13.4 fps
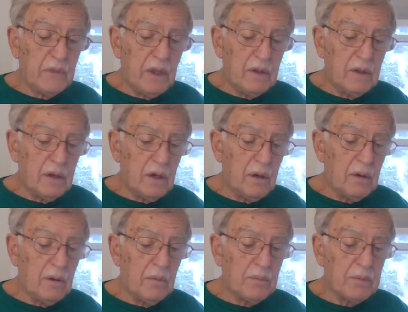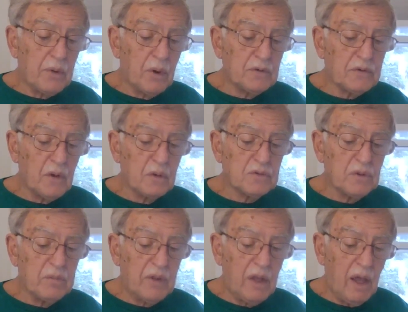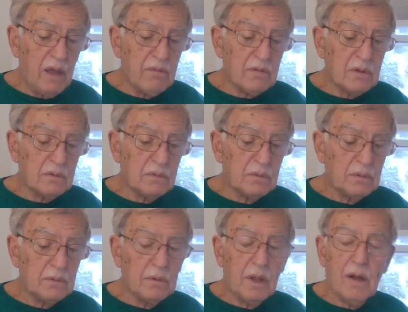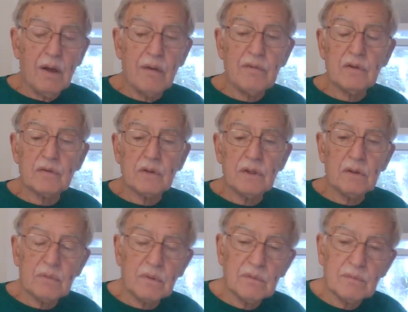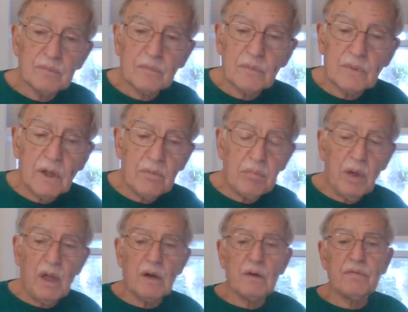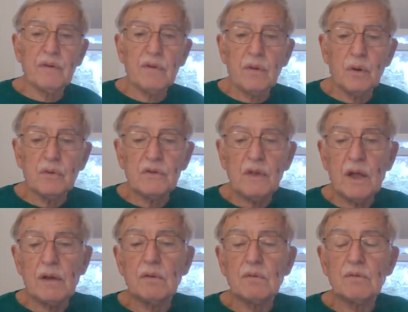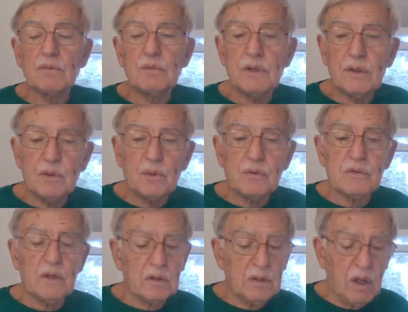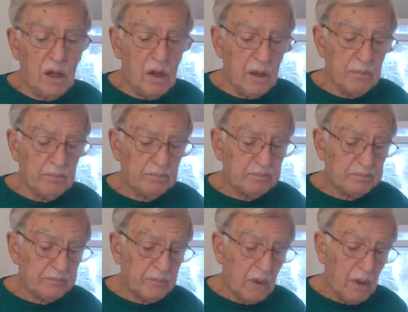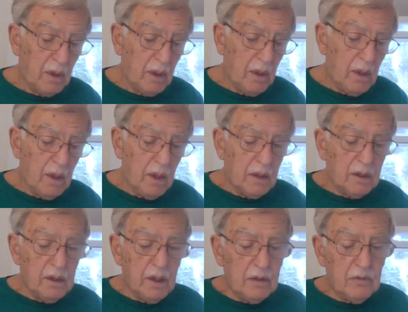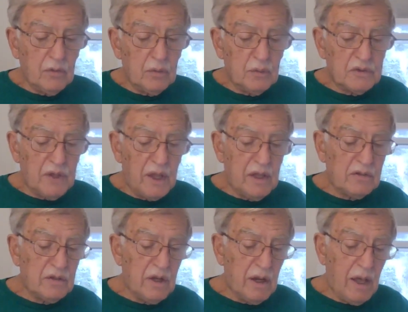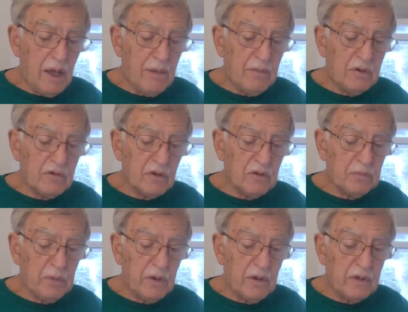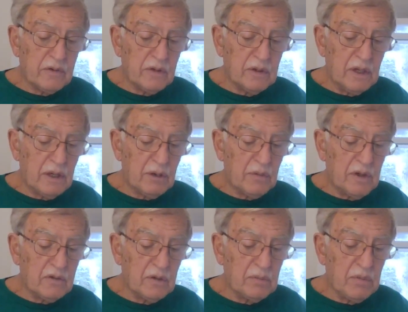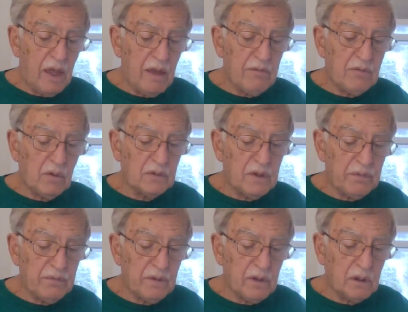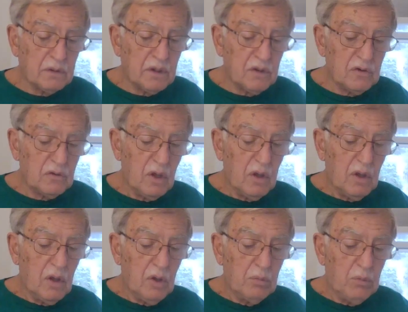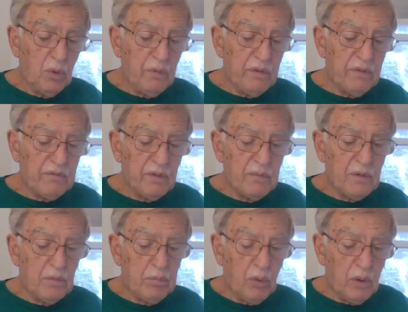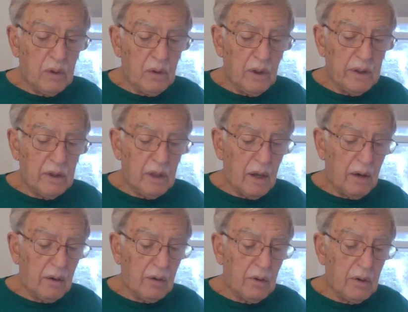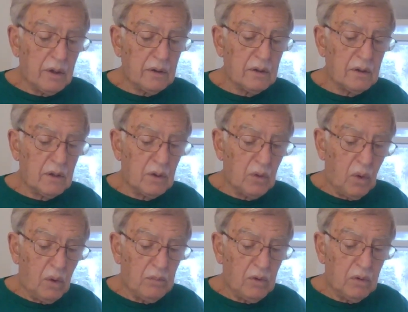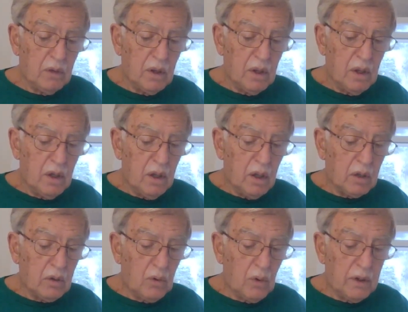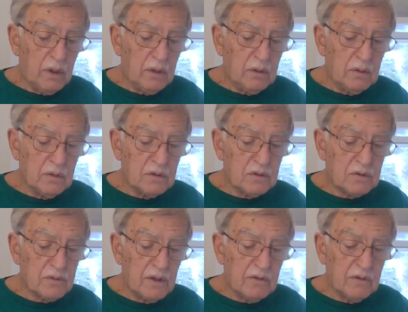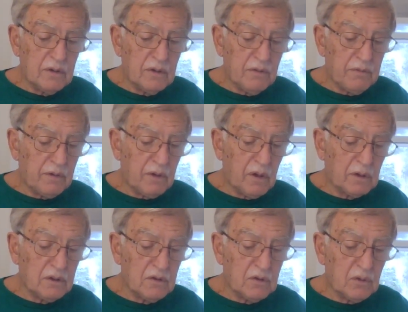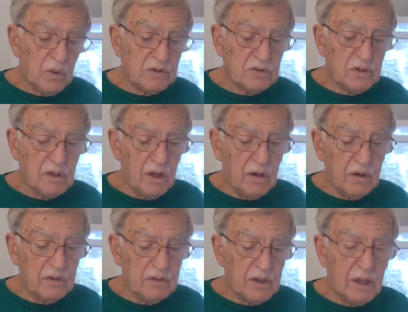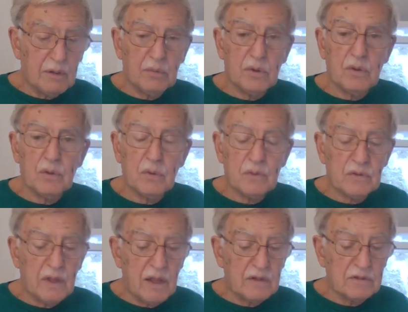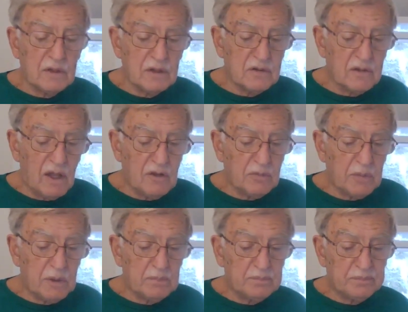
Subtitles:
their pro-social behavior obviously got better for those that reduced their time. Kids who change their habits experience a decrease in behavioral difficulties, moving from the borderline category to the normal, according to the strengths and difficulties questionnaires that were used as the assessment.